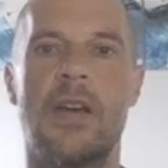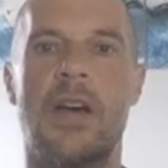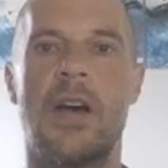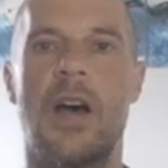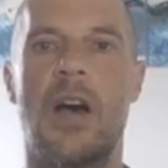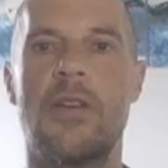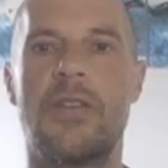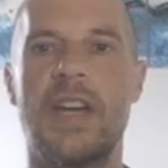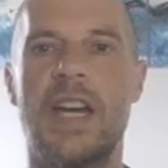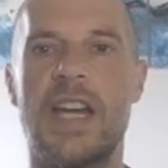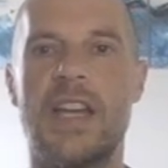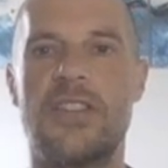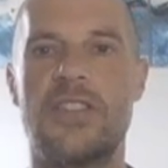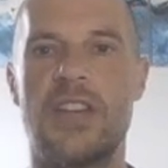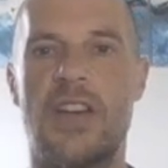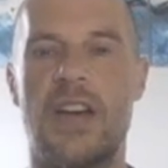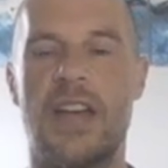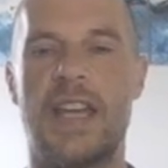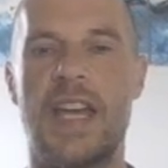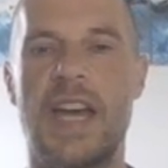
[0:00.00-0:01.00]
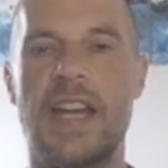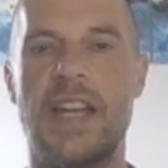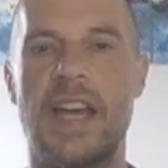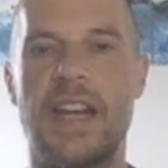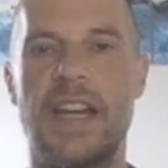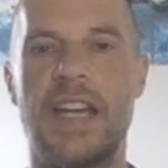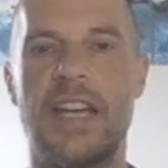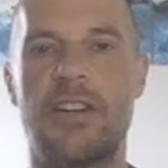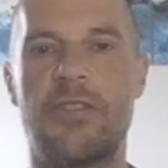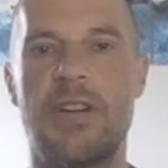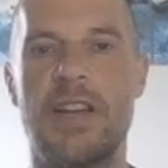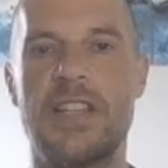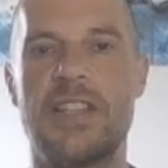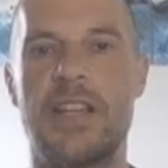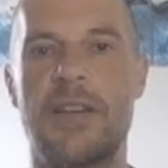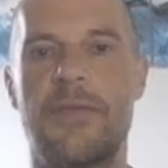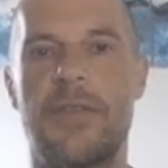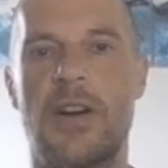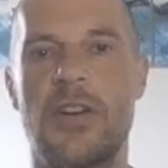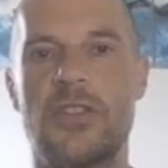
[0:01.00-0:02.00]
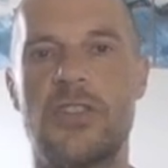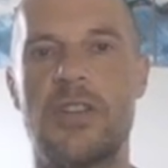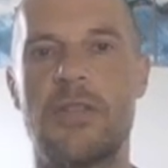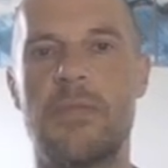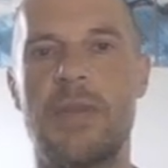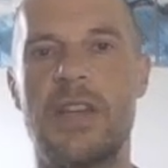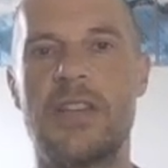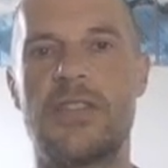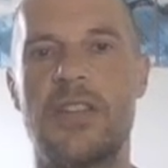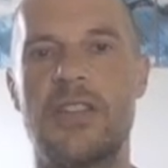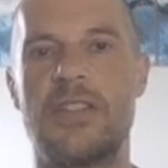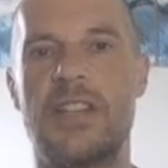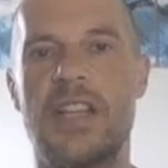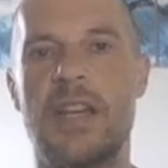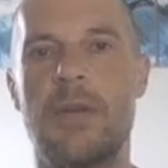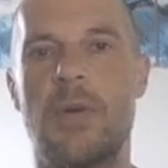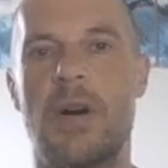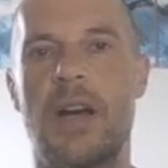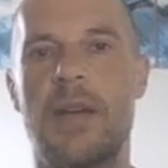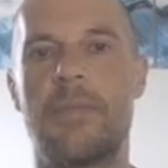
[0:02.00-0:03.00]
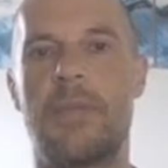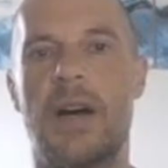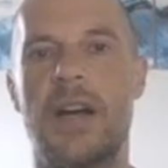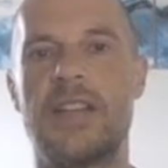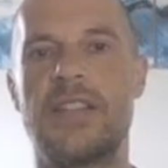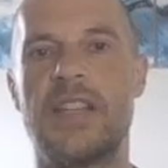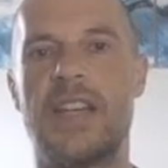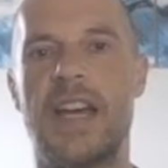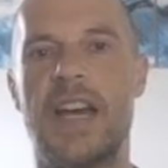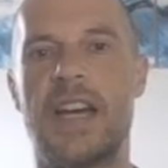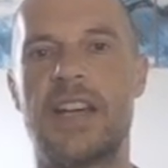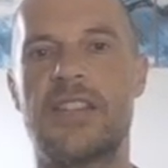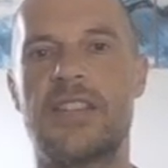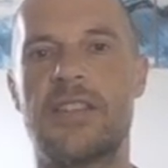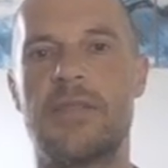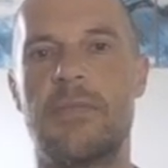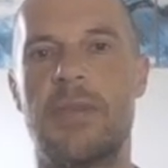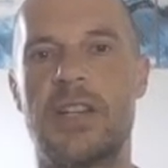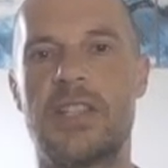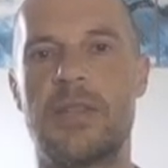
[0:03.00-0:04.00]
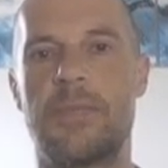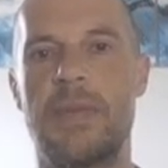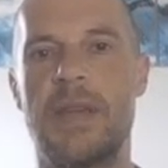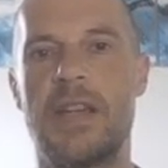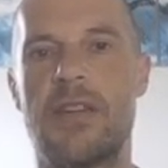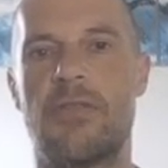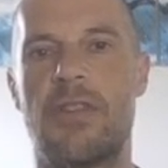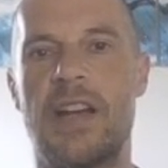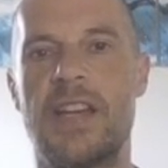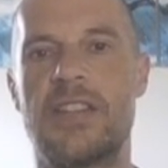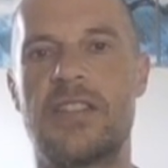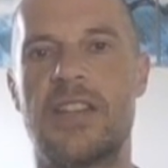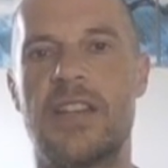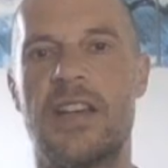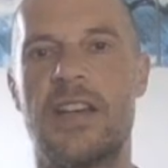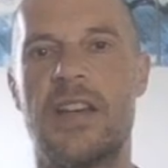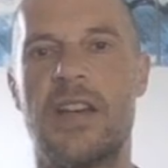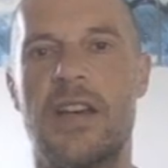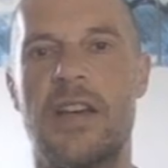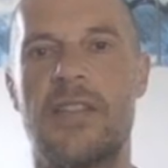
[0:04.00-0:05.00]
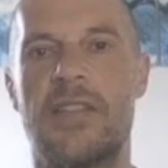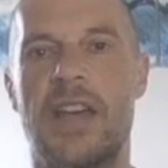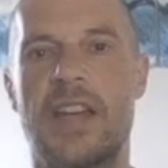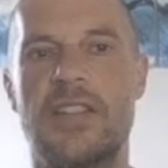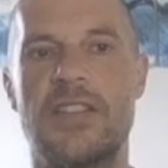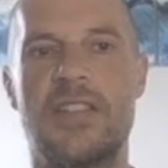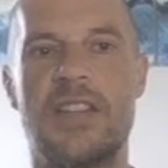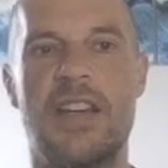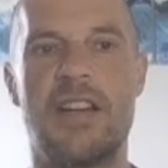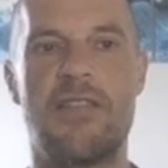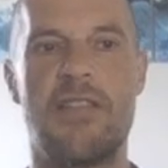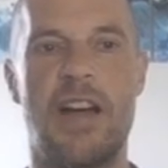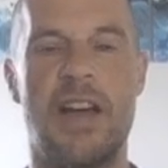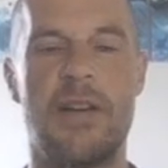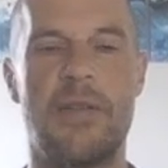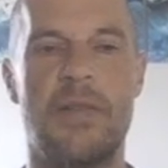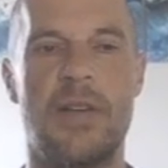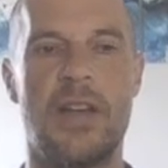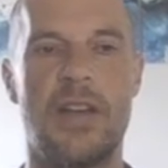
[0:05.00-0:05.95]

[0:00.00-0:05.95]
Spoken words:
Okay, so again, an increasing function means that dy by dx must be greater than 0.